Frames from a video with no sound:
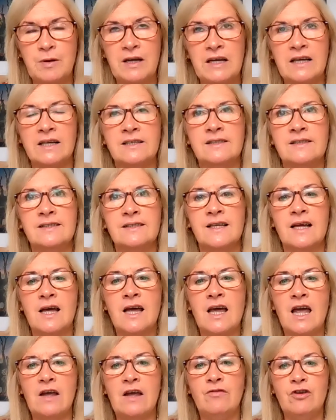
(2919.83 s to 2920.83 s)
because
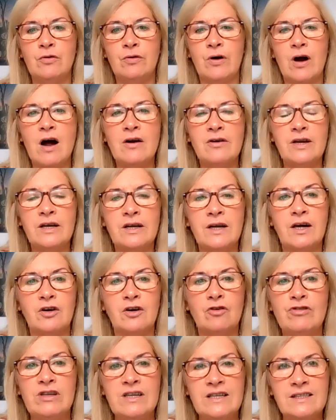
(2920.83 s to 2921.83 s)
if you are in a
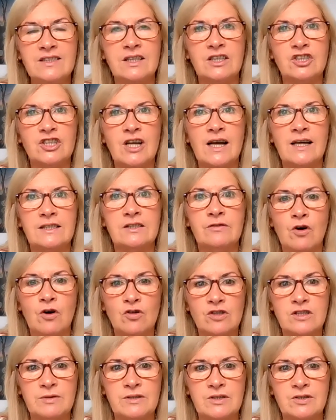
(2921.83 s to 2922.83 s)
research active
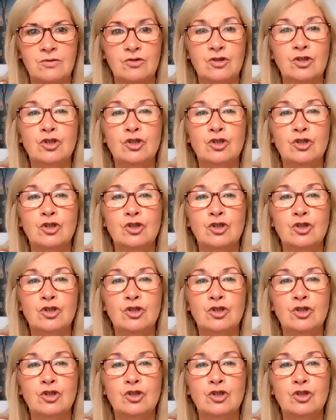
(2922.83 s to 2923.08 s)
hospital,